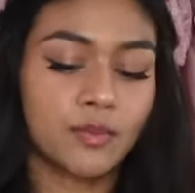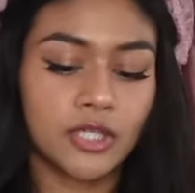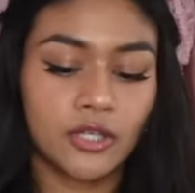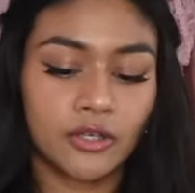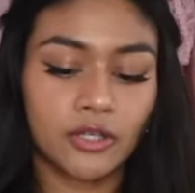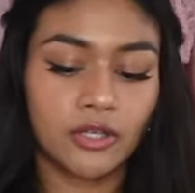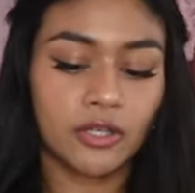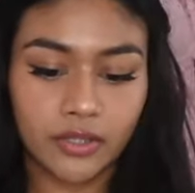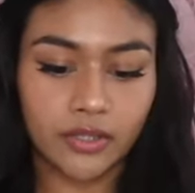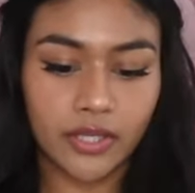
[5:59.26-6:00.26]

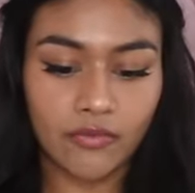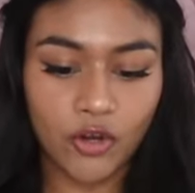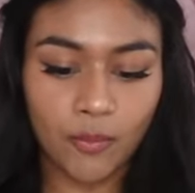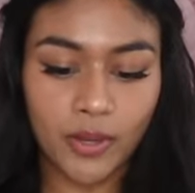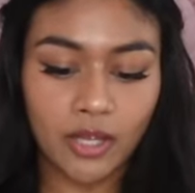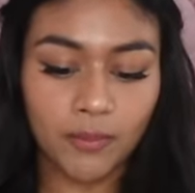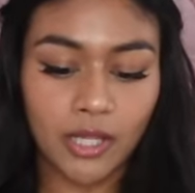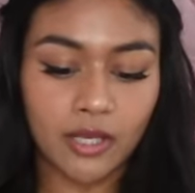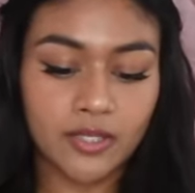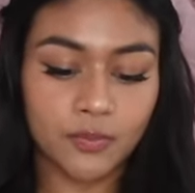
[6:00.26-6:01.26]
material. If you're a pink
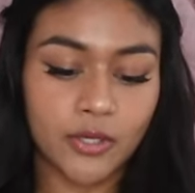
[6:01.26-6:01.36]
Pilates